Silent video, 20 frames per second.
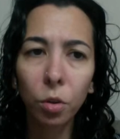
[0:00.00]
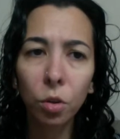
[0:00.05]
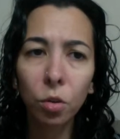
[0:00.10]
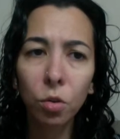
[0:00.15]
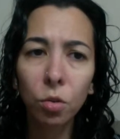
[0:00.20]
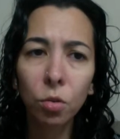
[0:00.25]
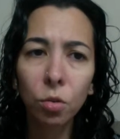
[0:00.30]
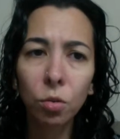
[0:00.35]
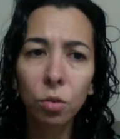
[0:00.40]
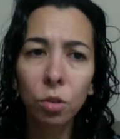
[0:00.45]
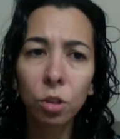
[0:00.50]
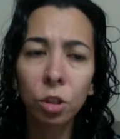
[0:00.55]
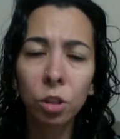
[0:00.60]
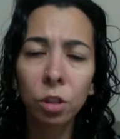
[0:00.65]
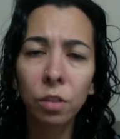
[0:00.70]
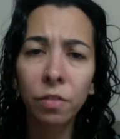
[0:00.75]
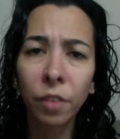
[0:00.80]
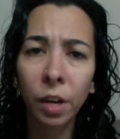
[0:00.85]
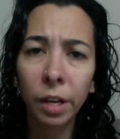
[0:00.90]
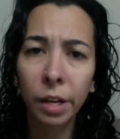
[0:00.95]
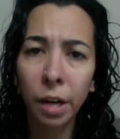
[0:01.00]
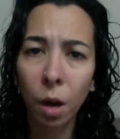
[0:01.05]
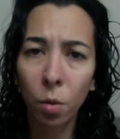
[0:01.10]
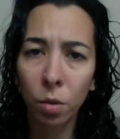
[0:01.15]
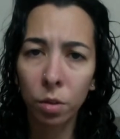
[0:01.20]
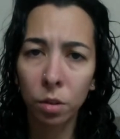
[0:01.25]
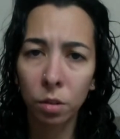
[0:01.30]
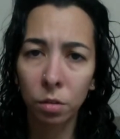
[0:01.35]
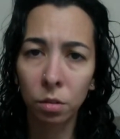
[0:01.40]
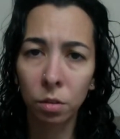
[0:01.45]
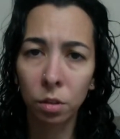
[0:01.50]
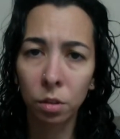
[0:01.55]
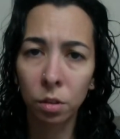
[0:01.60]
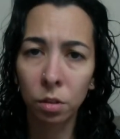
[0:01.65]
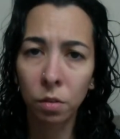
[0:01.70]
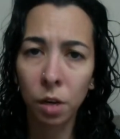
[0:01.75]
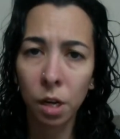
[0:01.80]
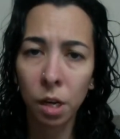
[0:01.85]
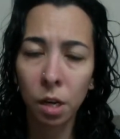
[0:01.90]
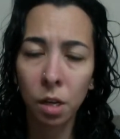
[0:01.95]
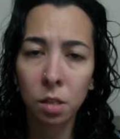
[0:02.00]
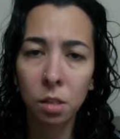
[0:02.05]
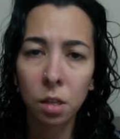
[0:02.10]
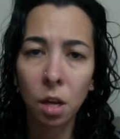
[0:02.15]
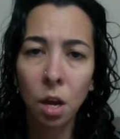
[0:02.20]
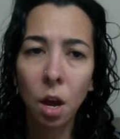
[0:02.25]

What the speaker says: you should find out what the dilution rate is.